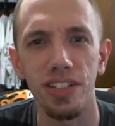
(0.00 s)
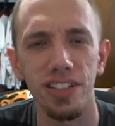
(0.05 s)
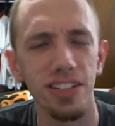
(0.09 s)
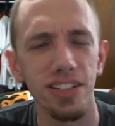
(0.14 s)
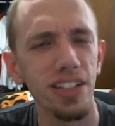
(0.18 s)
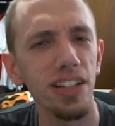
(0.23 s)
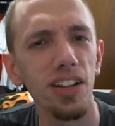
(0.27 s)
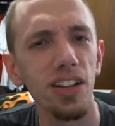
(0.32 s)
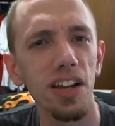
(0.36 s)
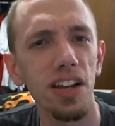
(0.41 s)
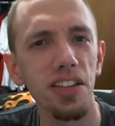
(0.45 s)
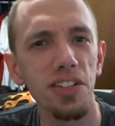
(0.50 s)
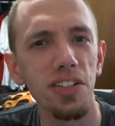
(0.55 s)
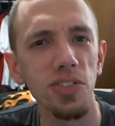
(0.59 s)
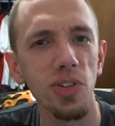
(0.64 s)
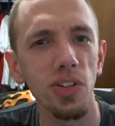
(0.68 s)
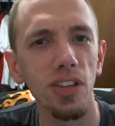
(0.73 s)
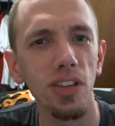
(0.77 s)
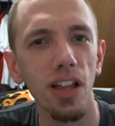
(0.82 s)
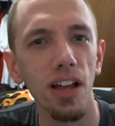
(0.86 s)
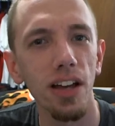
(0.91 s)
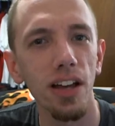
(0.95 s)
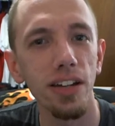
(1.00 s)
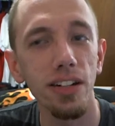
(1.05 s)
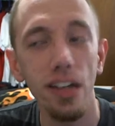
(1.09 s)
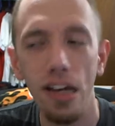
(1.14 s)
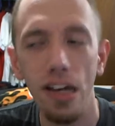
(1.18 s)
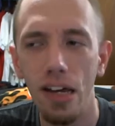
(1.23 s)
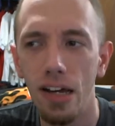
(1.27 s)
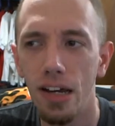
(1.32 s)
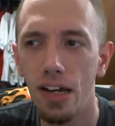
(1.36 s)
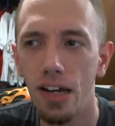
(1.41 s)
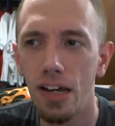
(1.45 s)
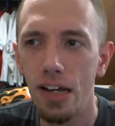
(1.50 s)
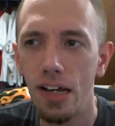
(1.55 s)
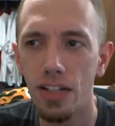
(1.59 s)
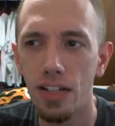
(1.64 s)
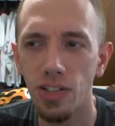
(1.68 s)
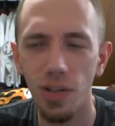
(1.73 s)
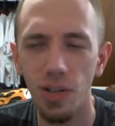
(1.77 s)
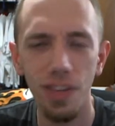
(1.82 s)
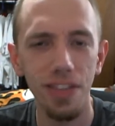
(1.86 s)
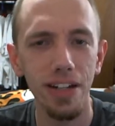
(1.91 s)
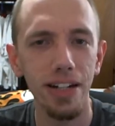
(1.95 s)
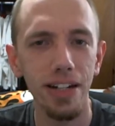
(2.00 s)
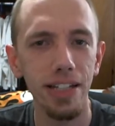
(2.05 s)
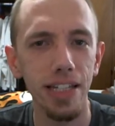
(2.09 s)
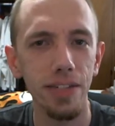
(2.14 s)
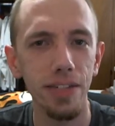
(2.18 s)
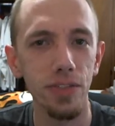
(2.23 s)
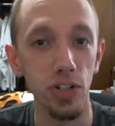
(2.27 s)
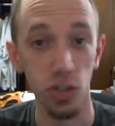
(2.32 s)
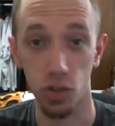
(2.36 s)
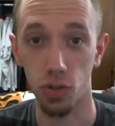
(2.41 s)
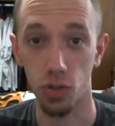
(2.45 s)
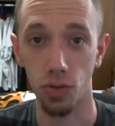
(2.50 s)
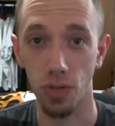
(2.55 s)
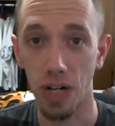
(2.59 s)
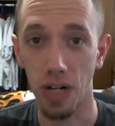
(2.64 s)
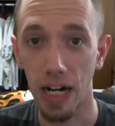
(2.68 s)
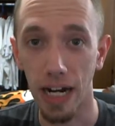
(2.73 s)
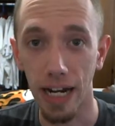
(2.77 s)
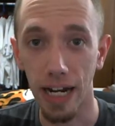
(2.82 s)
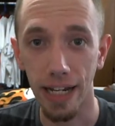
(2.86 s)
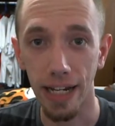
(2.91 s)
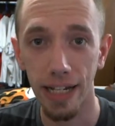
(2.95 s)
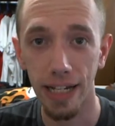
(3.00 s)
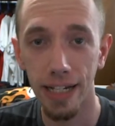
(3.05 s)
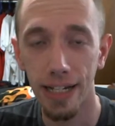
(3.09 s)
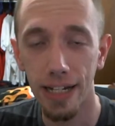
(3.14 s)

I see a lot of these online, so I thought I'd give it a try.